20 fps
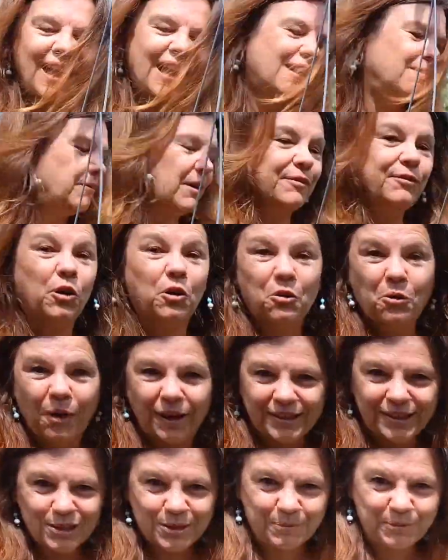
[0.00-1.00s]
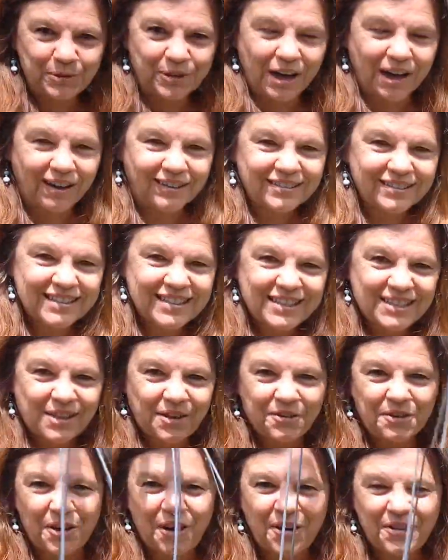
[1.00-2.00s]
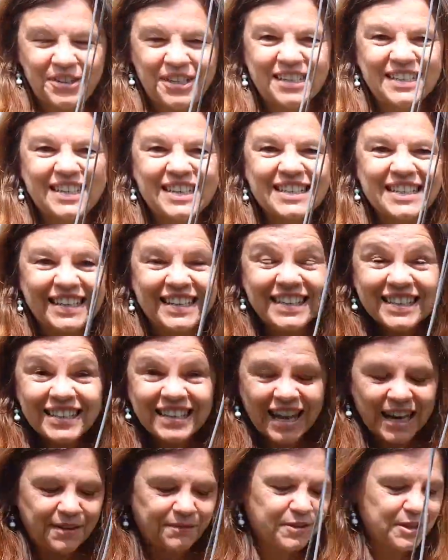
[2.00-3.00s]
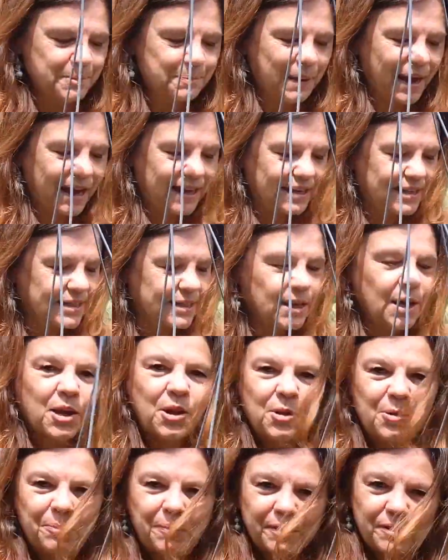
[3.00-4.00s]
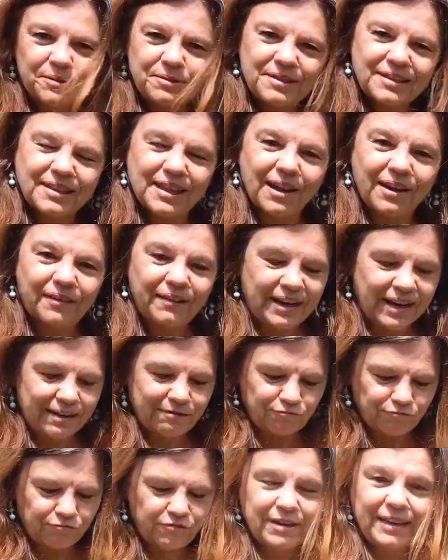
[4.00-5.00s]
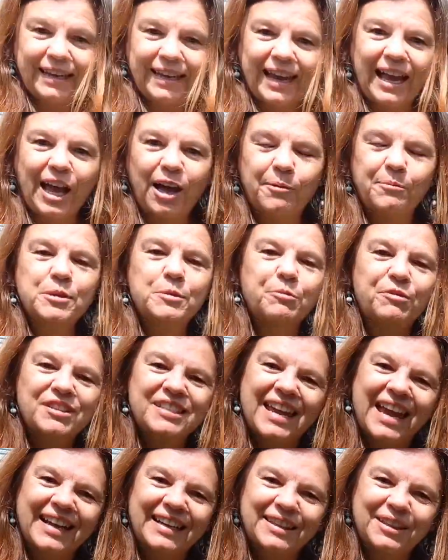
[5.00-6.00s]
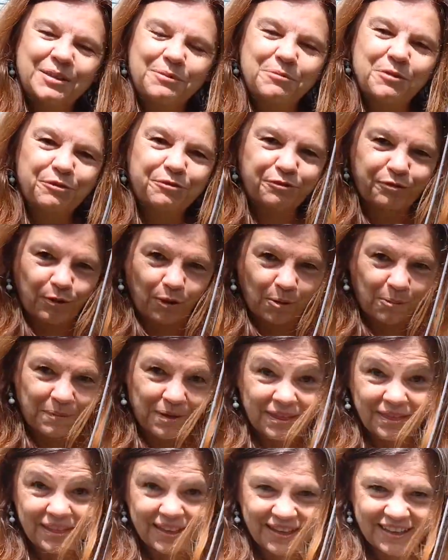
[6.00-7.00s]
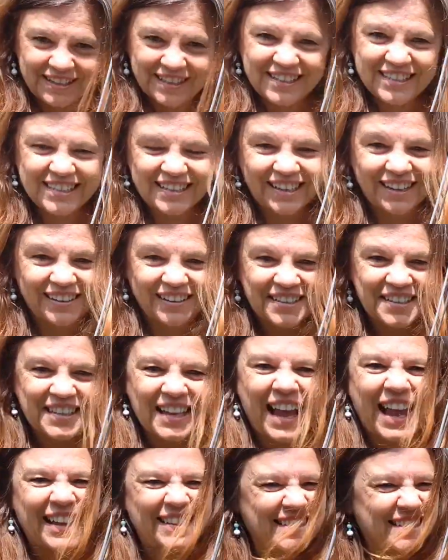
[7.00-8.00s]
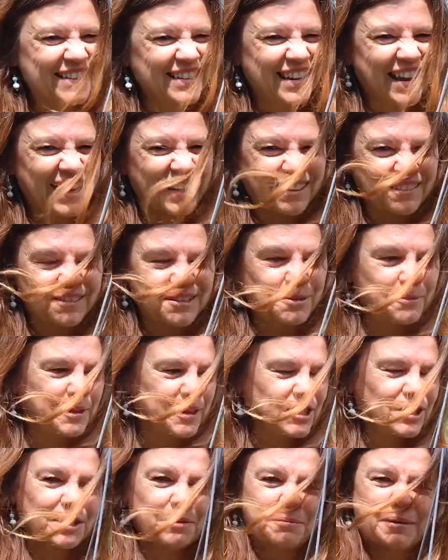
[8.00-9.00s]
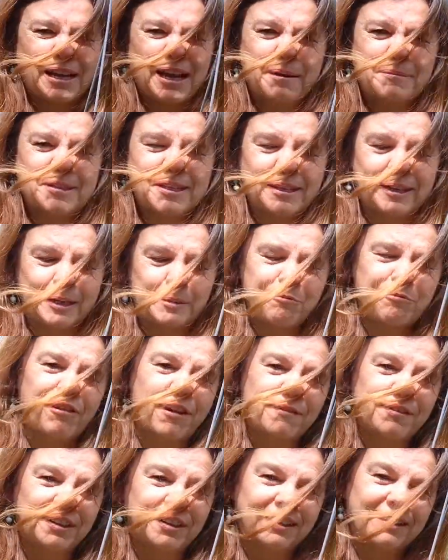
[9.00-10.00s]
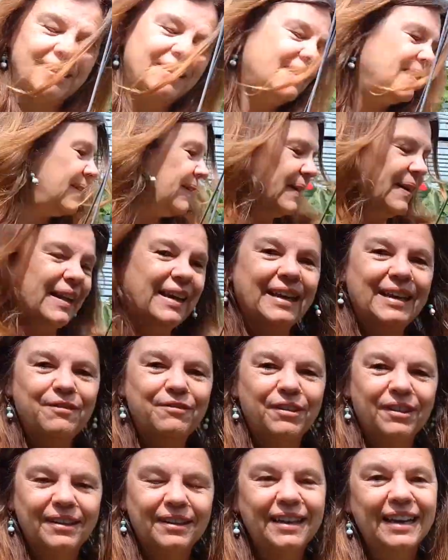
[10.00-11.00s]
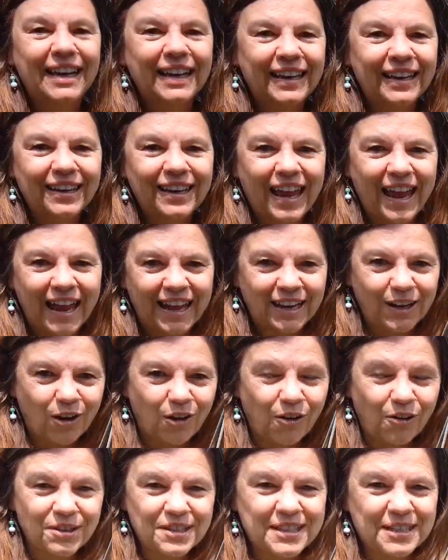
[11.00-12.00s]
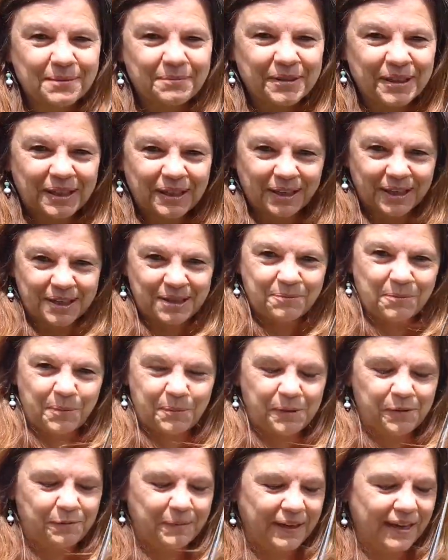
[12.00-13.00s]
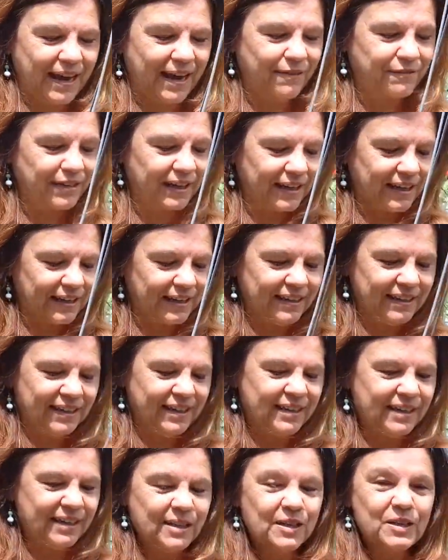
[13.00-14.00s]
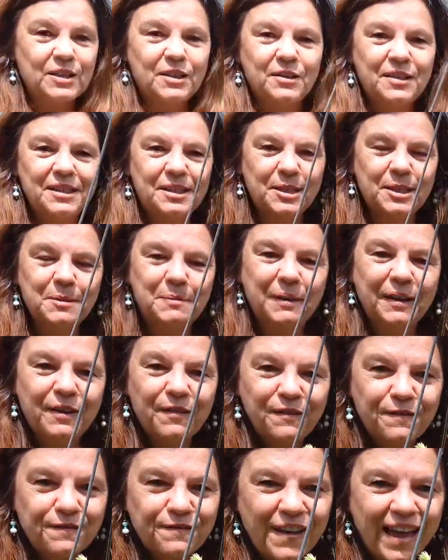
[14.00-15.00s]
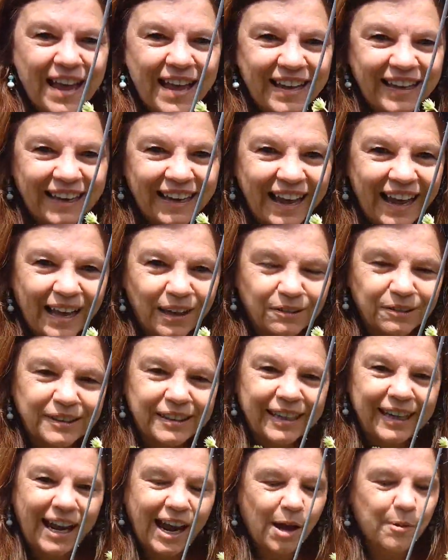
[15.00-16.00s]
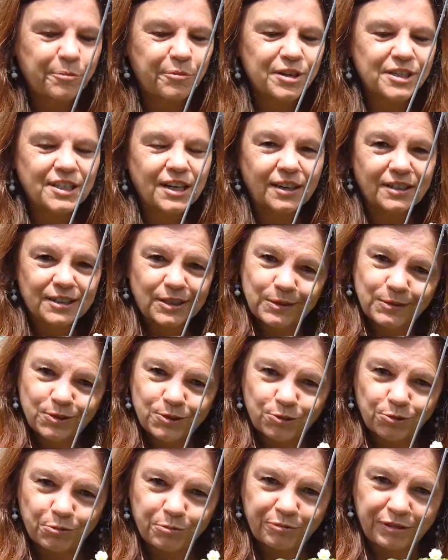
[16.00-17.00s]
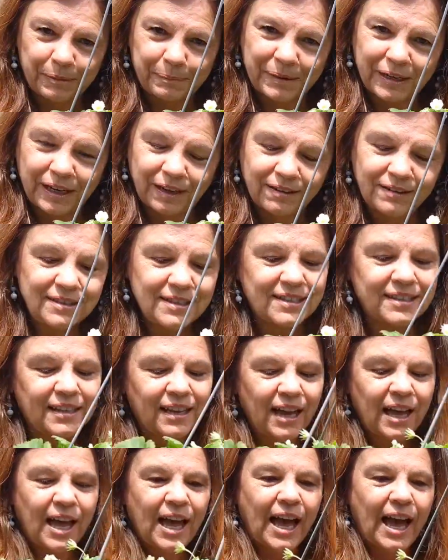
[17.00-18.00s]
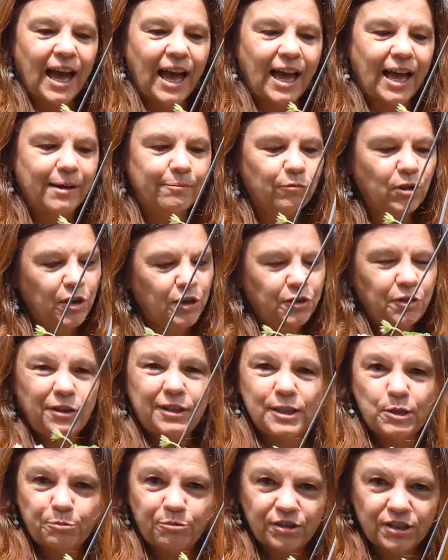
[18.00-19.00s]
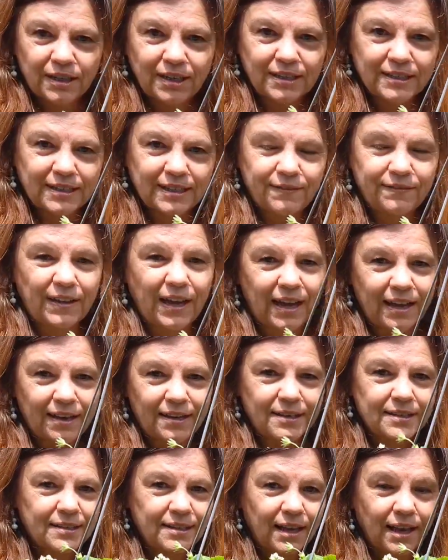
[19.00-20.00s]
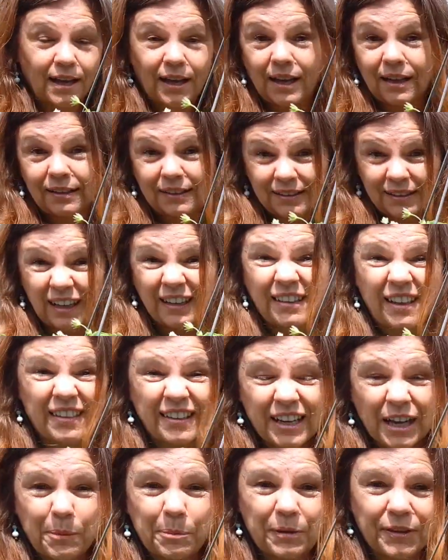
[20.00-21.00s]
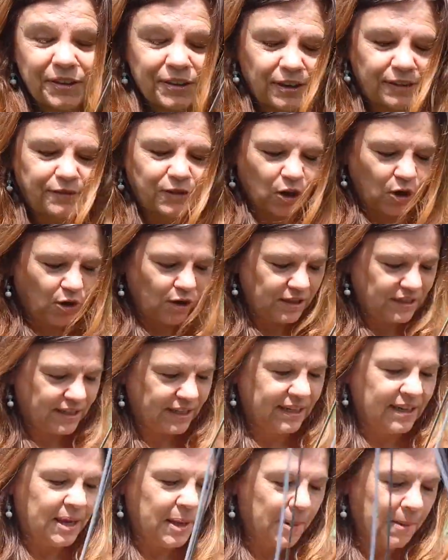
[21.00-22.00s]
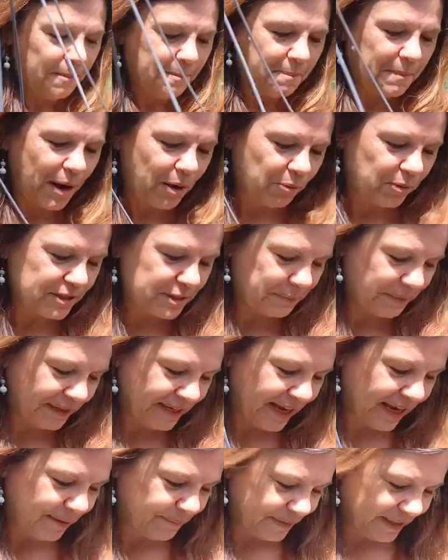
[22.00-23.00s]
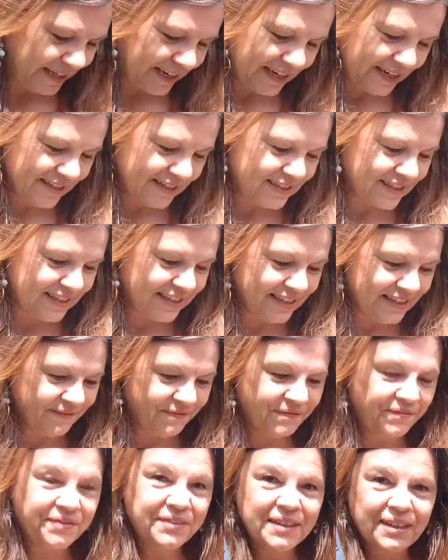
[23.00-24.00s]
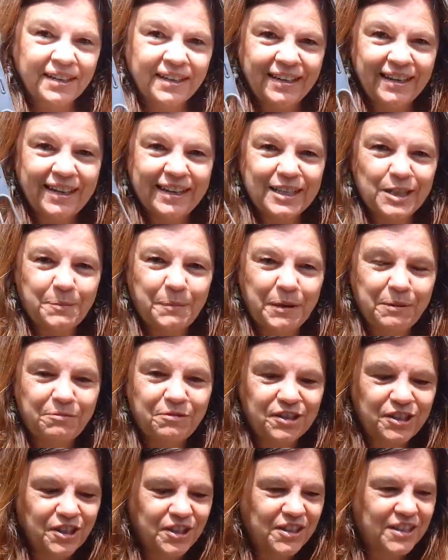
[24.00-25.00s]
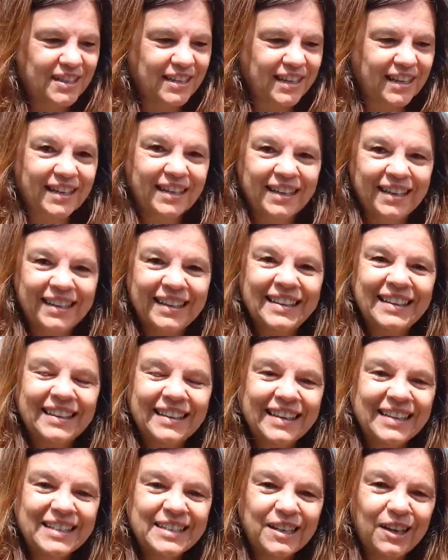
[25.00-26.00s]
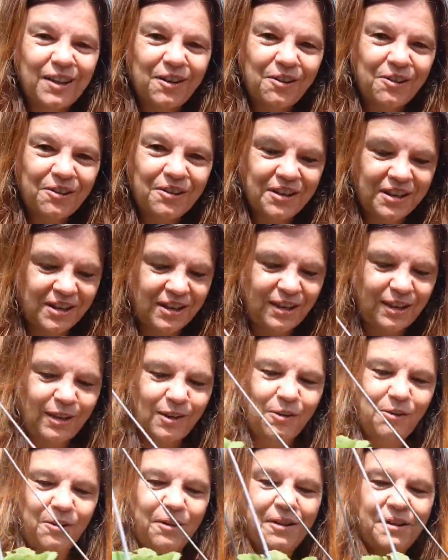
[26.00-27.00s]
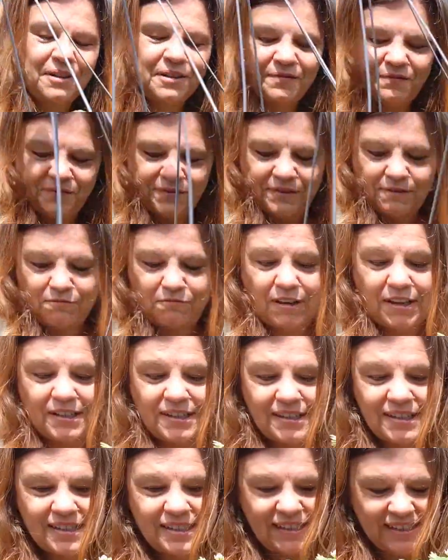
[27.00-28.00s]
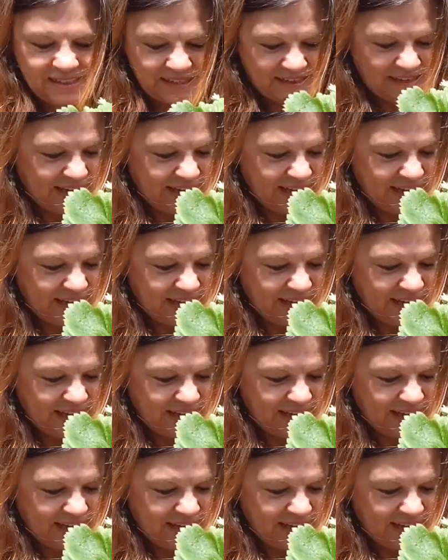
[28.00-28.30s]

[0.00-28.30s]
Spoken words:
I've got quite a small garden, so not only does it save space, but also it really helps protect them from the slugs and snails, which can be absolutely prevalent even in a hot summer like the one we've been having. So this has been a fairly healthy and productive strawberry plant. Not as productive as another couple that I've got, but what's been happening is it's been producing these long runners.